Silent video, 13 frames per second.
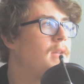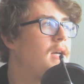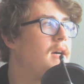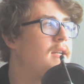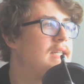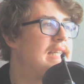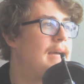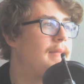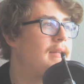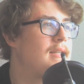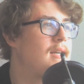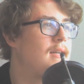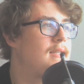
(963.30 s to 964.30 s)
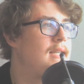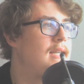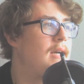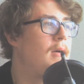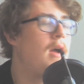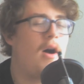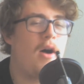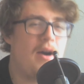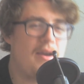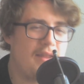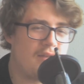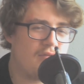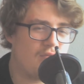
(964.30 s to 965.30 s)
Hot damn, that's hard to tell. I
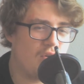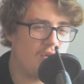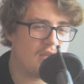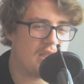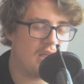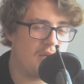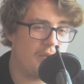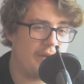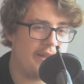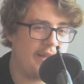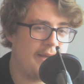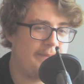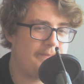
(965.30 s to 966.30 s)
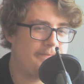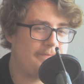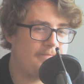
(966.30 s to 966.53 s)
think Raw's going to win that.